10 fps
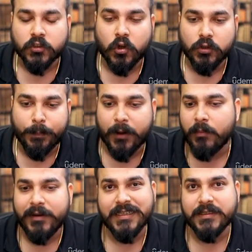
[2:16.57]
So the
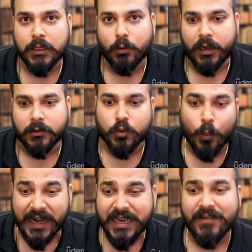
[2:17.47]
probability is equal. So
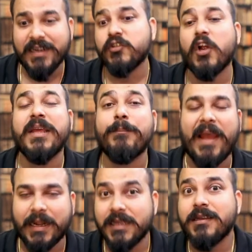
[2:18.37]
one event is not
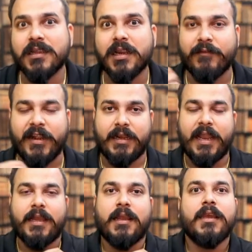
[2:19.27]
impacting the other event.
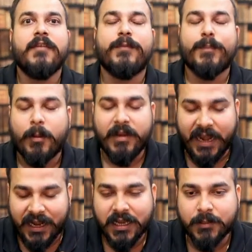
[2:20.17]
Like if probably
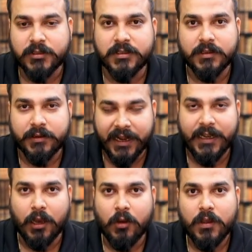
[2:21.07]
head comes
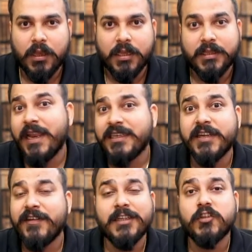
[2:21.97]
right now, the next
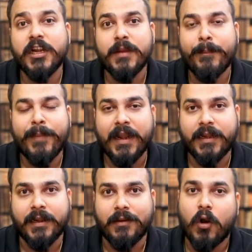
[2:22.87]
event is not
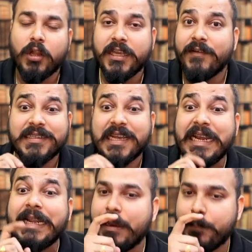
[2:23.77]
impacted. All the events
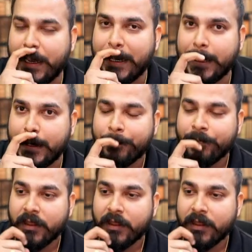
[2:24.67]
are independent.